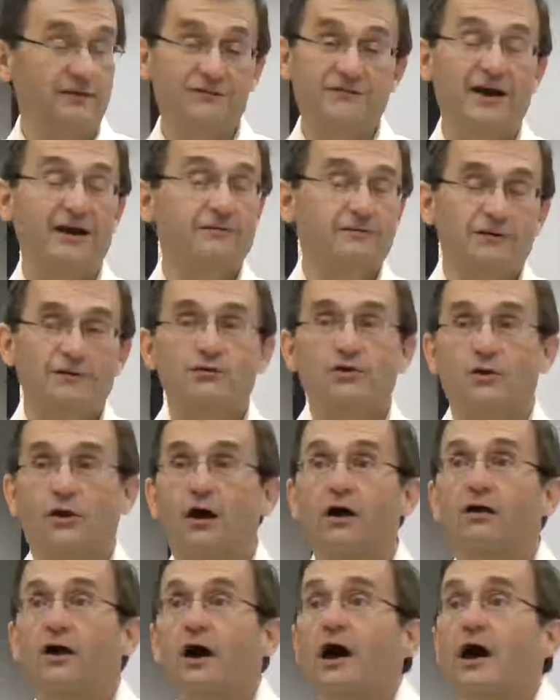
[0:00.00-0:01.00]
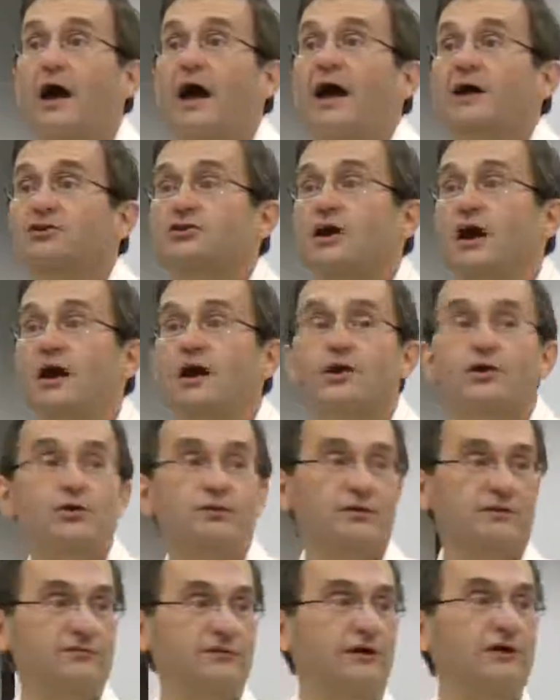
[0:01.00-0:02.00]
In fact, you could actually argue
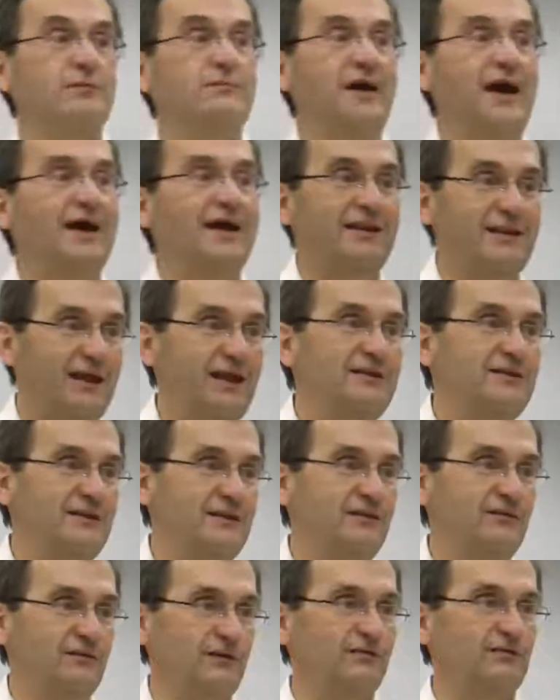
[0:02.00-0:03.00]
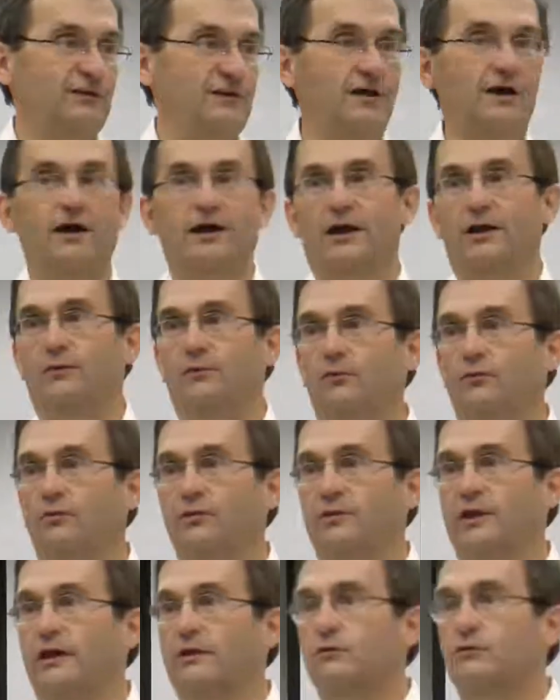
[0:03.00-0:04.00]
it started back in 1969
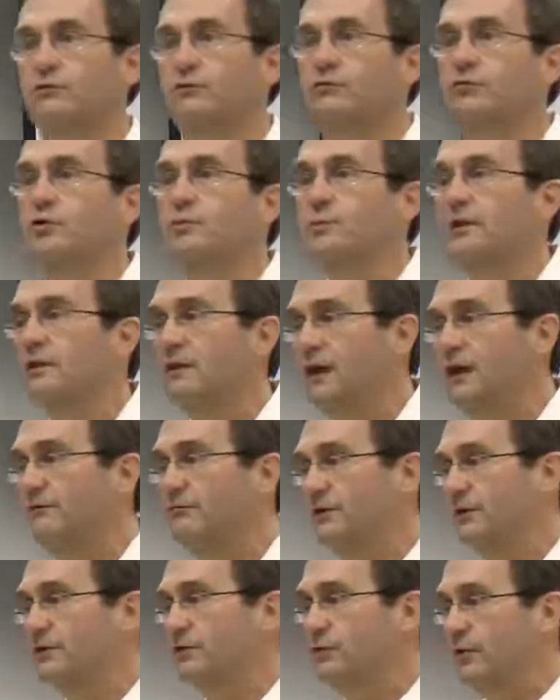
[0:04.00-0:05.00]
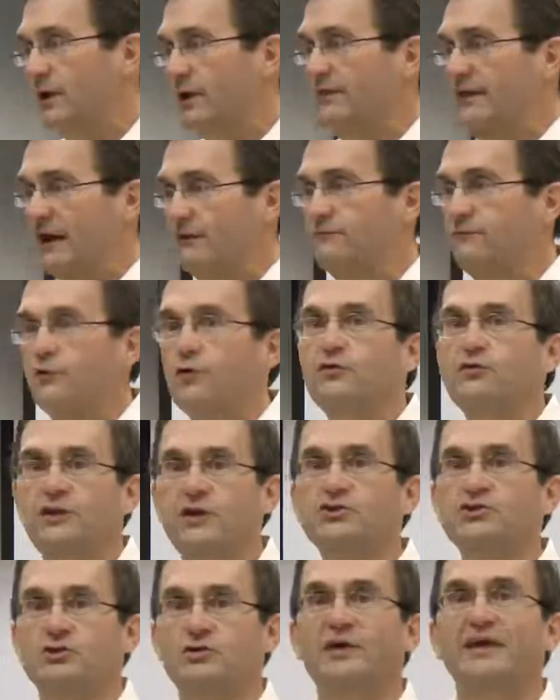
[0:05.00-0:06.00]
when that group in Loveland created that first
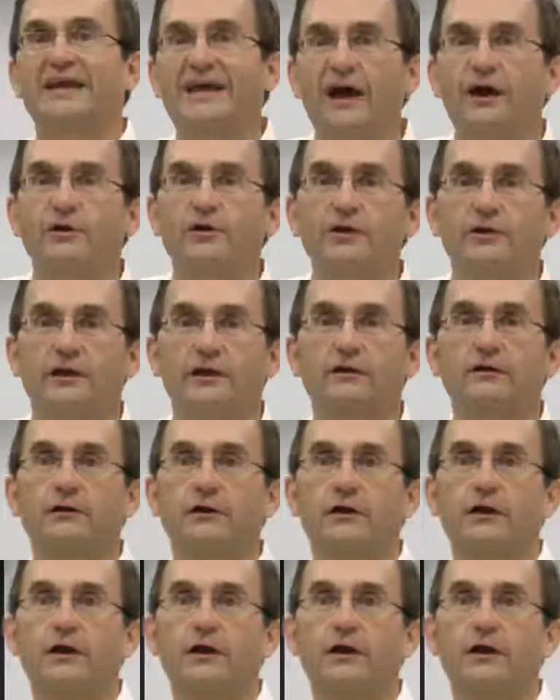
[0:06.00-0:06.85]
engineering calculator